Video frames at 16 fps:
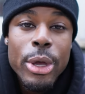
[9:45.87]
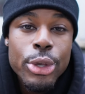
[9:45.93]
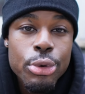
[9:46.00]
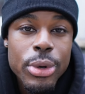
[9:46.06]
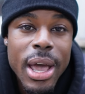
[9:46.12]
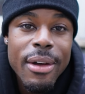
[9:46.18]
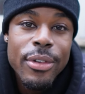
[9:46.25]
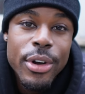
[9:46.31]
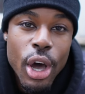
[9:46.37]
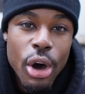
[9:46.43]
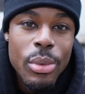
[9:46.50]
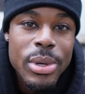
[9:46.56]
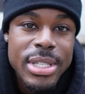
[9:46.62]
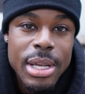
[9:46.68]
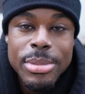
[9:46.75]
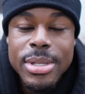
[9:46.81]
You never know
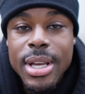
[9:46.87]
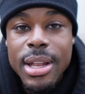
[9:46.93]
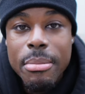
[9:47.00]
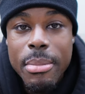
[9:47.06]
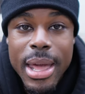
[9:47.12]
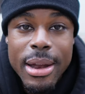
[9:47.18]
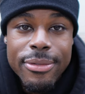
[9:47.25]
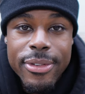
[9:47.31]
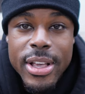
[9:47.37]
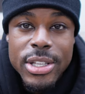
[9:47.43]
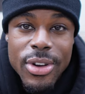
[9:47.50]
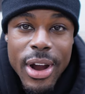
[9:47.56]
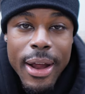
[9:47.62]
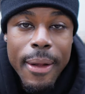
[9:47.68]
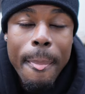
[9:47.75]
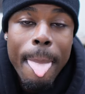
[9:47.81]
when something's gonna manifest,
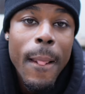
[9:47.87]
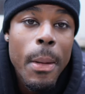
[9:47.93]
right?